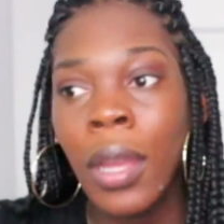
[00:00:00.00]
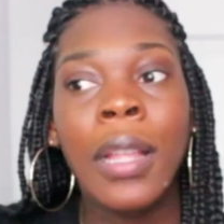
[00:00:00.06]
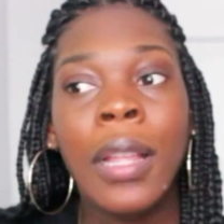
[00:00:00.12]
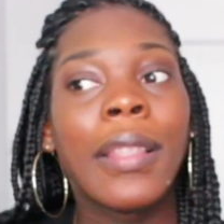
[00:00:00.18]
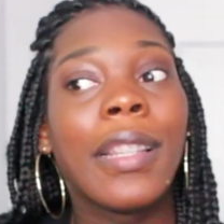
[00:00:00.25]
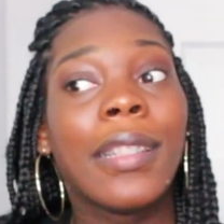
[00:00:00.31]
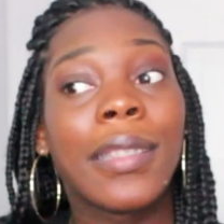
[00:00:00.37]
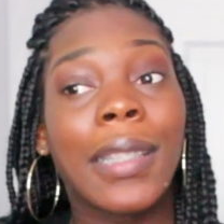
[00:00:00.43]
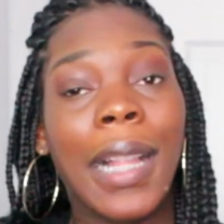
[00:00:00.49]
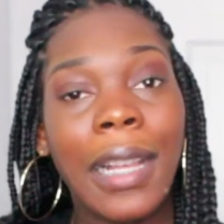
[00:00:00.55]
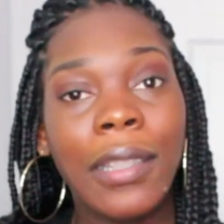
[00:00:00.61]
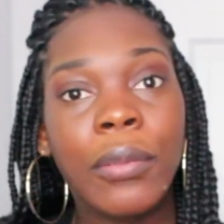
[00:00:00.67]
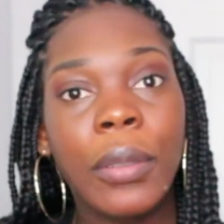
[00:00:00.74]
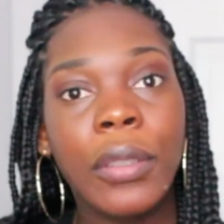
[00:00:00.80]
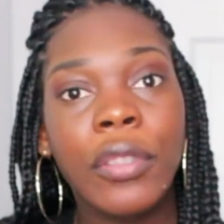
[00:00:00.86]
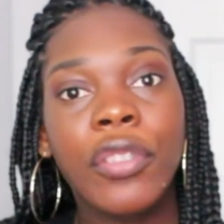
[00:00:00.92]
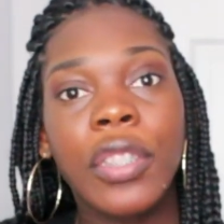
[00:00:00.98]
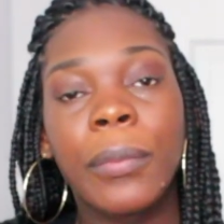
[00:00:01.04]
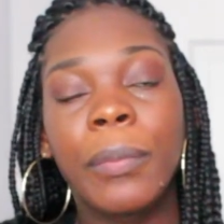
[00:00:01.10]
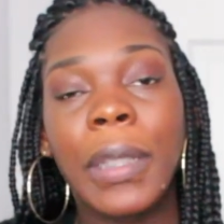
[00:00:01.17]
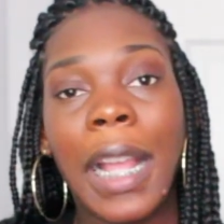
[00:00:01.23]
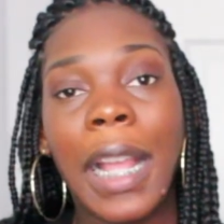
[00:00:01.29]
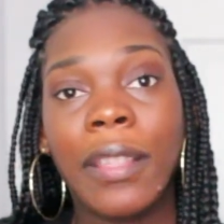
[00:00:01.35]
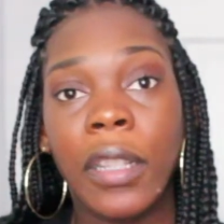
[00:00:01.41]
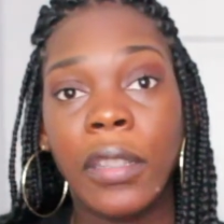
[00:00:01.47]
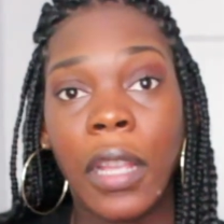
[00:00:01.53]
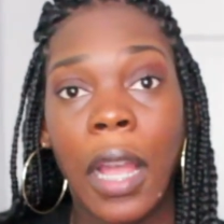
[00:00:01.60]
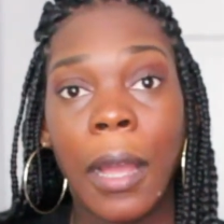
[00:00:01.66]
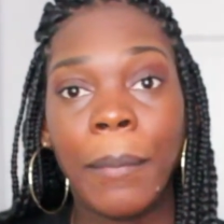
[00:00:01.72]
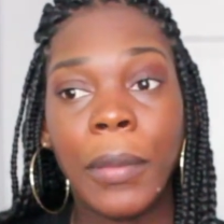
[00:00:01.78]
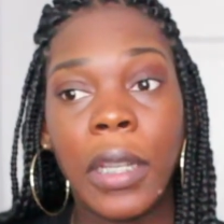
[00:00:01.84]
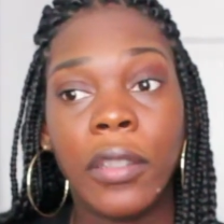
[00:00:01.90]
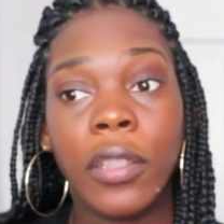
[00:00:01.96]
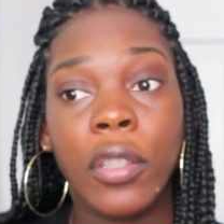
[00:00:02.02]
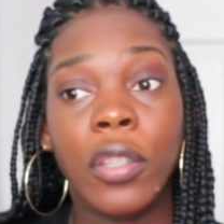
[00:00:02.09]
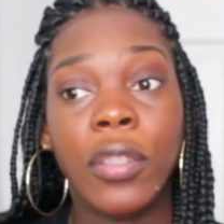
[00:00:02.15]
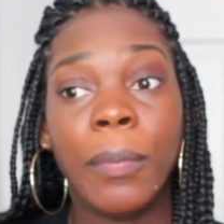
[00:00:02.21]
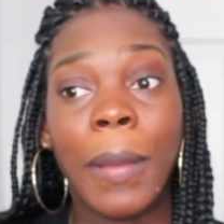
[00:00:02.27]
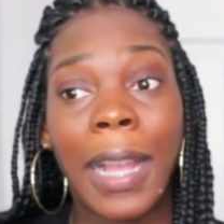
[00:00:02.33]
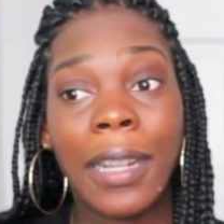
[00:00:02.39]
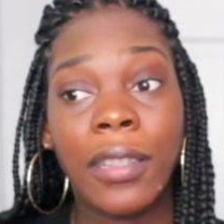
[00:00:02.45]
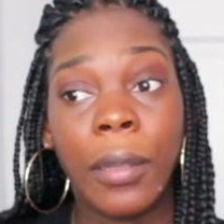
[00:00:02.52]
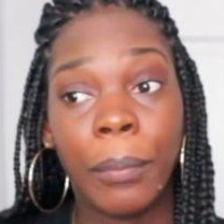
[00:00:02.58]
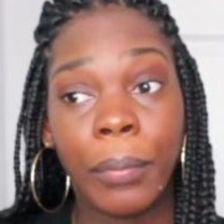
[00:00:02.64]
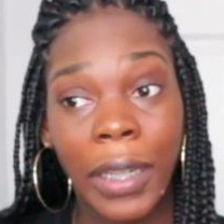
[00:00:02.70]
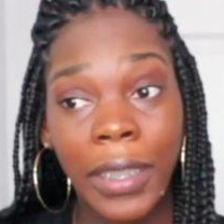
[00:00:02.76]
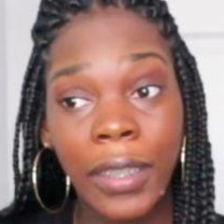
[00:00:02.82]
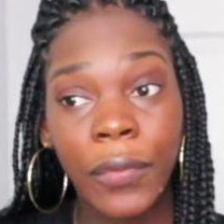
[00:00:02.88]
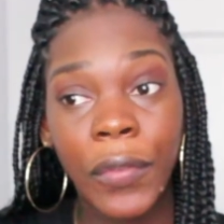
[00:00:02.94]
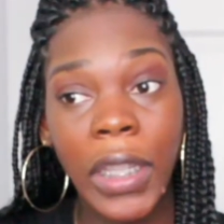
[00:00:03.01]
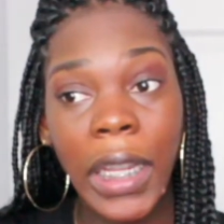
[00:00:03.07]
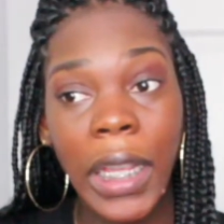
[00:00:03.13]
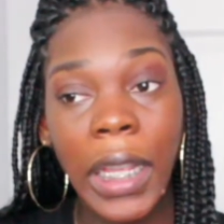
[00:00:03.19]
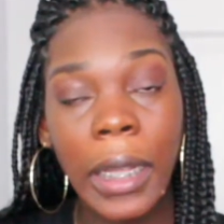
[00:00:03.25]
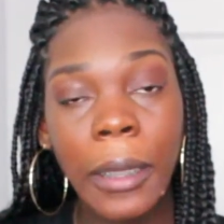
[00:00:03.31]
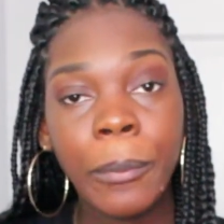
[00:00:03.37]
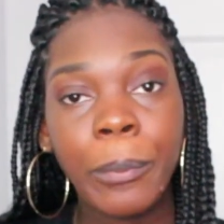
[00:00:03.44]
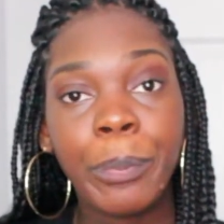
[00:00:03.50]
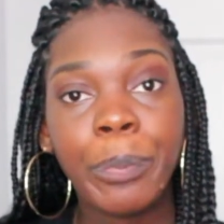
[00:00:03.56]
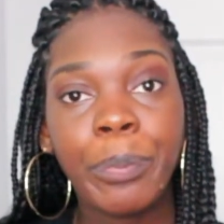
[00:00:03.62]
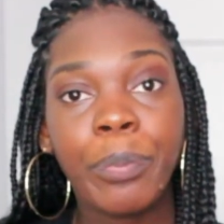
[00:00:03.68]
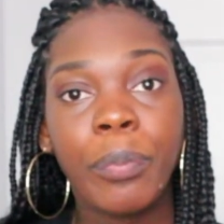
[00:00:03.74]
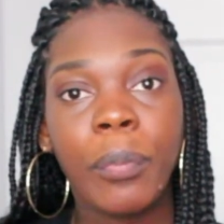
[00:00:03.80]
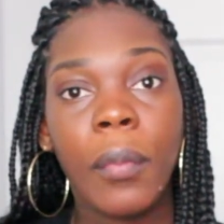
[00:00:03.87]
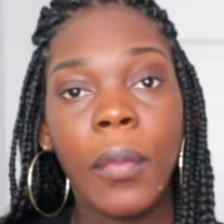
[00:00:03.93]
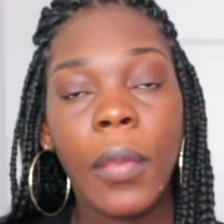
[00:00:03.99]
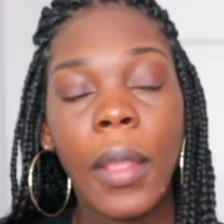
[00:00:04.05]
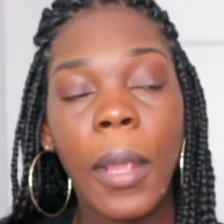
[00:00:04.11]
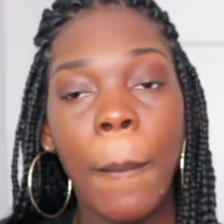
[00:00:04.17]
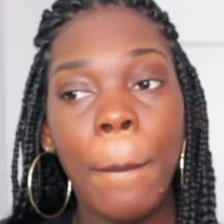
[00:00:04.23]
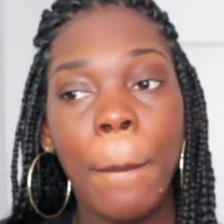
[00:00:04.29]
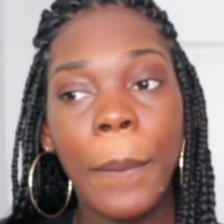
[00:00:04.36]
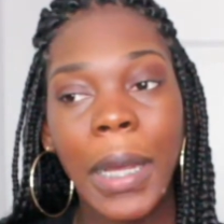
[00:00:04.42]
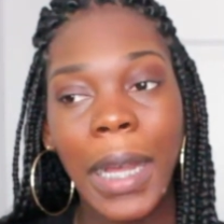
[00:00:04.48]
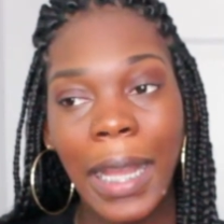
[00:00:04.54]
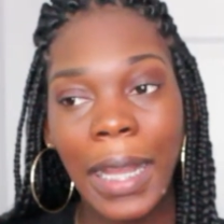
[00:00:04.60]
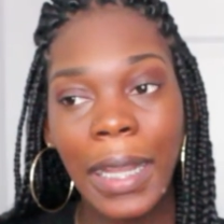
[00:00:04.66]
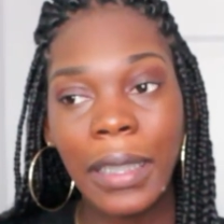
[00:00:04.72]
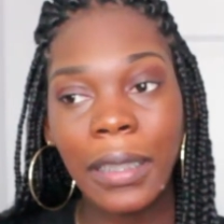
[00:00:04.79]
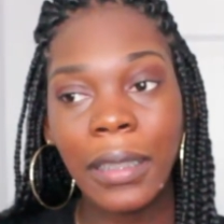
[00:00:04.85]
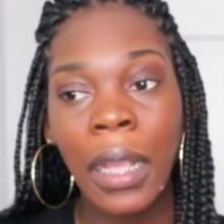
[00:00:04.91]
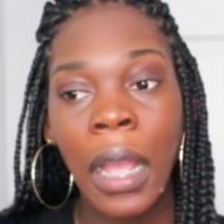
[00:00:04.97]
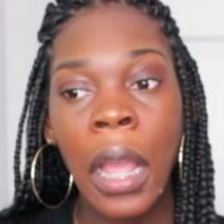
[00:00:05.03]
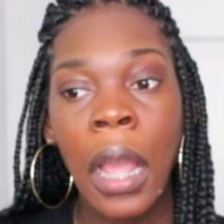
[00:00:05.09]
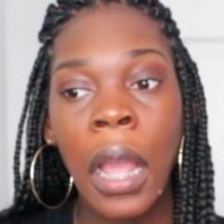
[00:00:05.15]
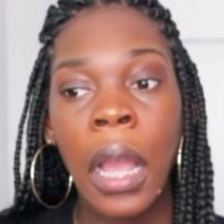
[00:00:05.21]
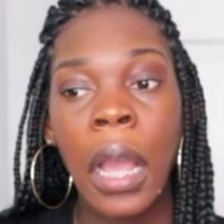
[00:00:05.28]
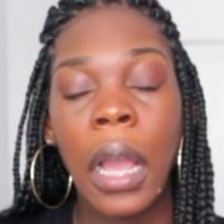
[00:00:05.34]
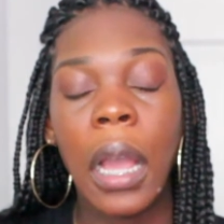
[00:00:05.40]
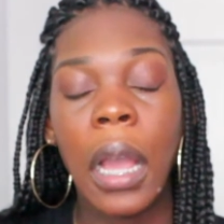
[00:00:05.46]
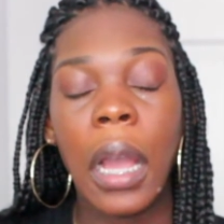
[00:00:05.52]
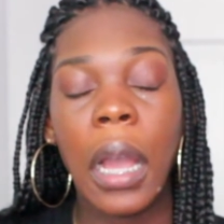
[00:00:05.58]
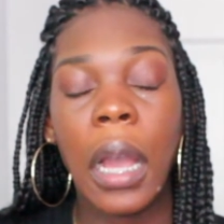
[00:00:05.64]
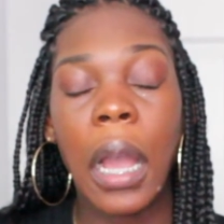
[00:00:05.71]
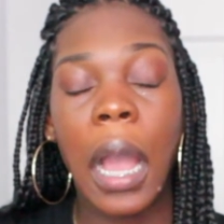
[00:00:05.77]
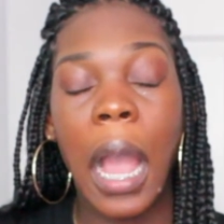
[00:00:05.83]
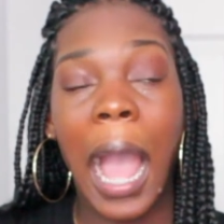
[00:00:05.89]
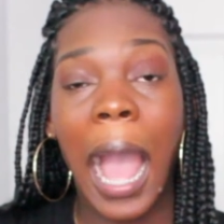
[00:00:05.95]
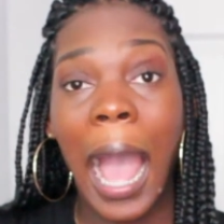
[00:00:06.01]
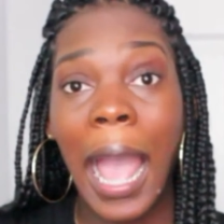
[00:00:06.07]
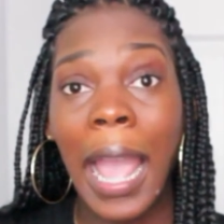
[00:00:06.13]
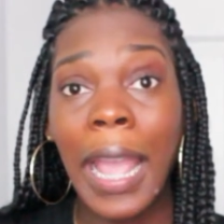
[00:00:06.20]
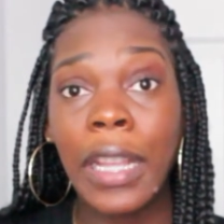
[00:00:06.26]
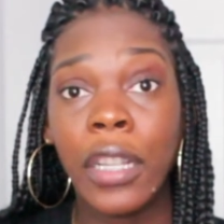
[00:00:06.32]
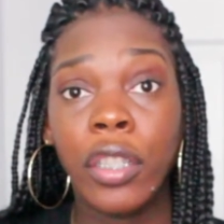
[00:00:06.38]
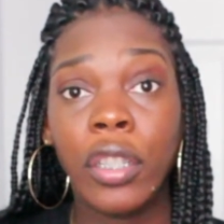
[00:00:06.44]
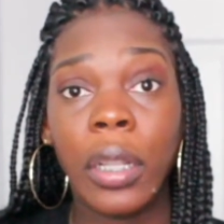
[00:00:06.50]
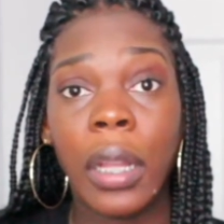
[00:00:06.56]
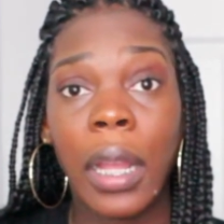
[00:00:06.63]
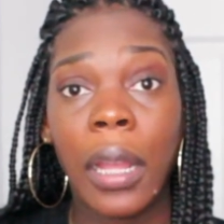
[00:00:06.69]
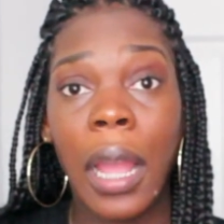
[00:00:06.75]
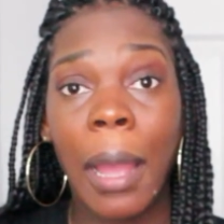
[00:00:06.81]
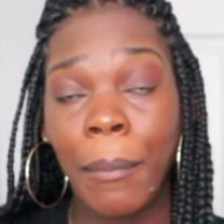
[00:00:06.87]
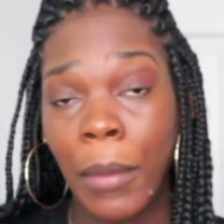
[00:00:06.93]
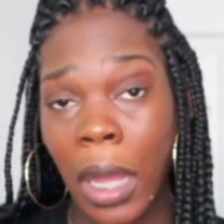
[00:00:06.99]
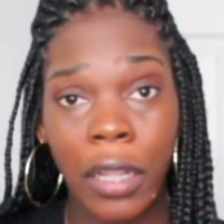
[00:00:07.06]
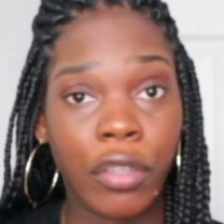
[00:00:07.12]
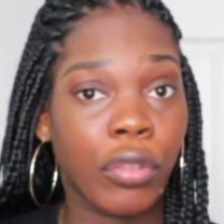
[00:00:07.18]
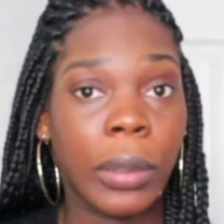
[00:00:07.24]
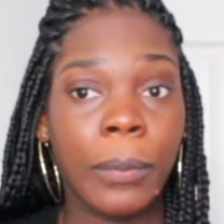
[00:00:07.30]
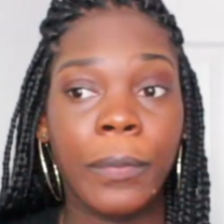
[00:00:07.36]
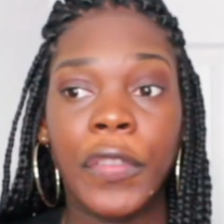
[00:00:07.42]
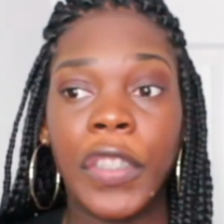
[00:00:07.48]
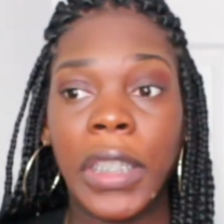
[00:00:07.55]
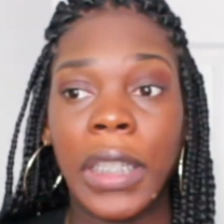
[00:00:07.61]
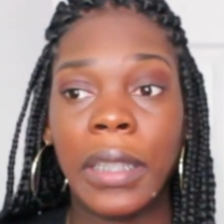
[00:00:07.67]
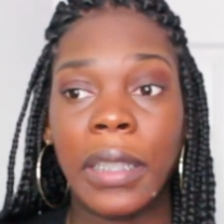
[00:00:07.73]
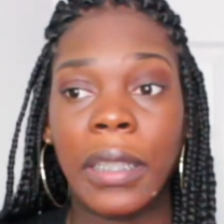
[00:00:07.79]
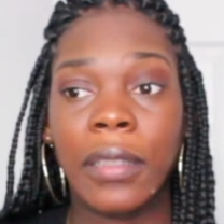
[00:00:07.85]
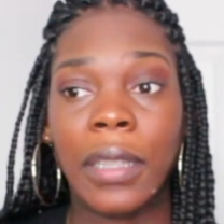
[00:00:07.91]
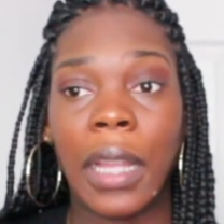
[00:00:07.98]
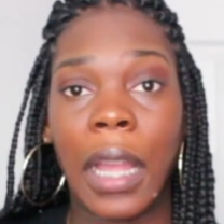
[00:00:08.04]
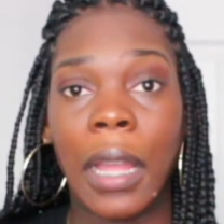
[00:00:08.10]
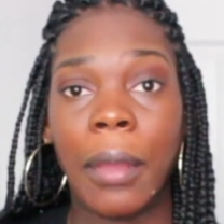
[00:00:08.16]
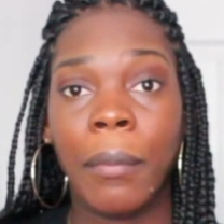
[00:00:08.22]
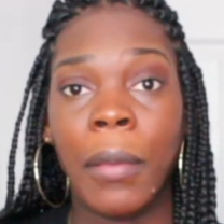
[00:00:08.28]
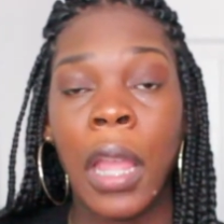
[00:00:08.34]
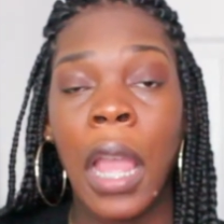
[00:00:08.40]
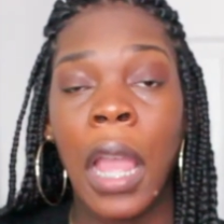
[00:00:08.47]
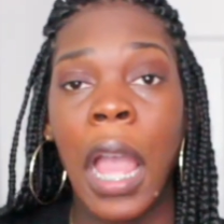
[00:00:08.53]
this last one should be at the top because it goes back to breastfeeding, but I am not dream feeding this time.